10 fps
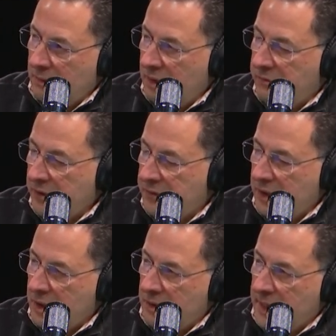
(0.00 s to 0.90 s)
You need
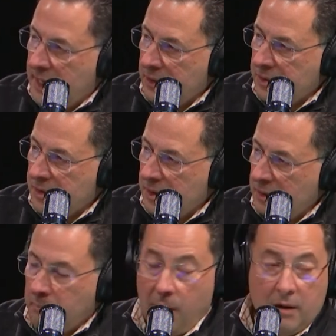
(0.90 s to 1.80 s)
$1,500
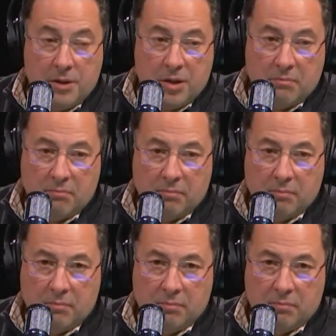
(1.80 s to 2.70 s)
in parts.
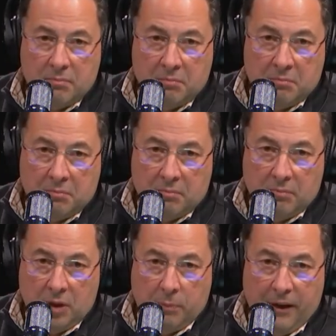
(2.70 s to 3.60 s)

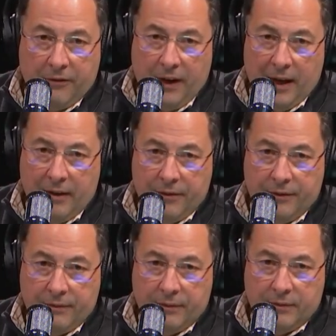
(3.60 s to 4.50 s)
You pay
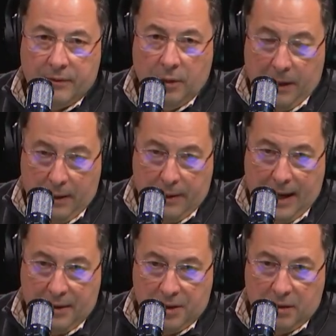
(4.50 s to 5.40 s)

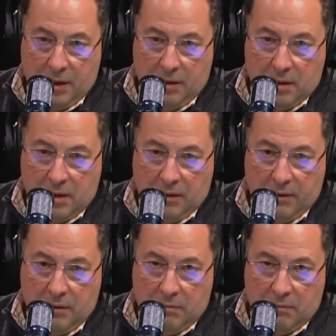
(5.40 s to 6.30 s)
$1,000, and
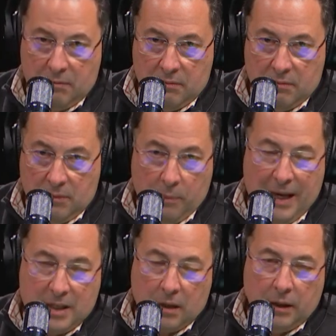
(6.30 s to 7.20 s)
you're
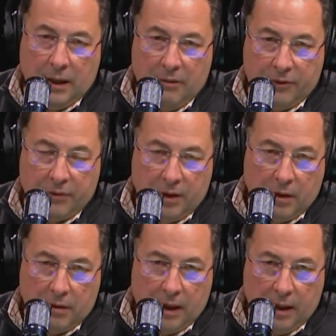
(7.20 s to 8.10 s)
basically getting
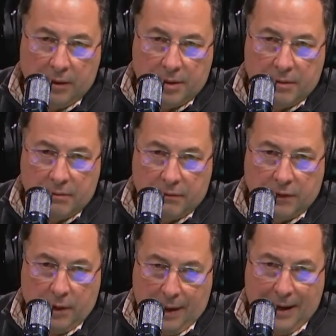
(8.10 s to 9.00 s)
$1,500
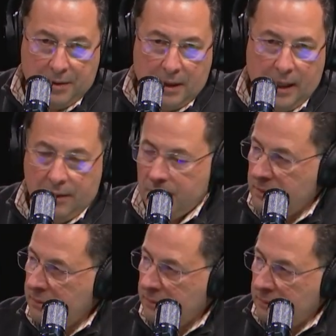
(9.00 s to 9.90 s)
for
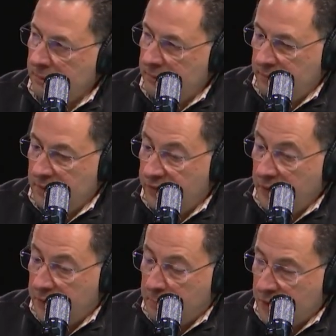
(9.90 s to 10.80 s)
$1,000. It's
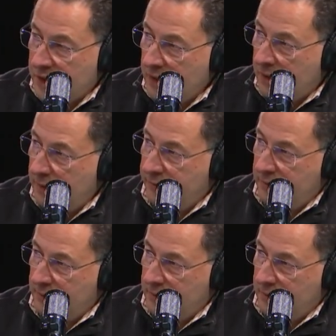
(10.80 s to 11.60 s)
50% off.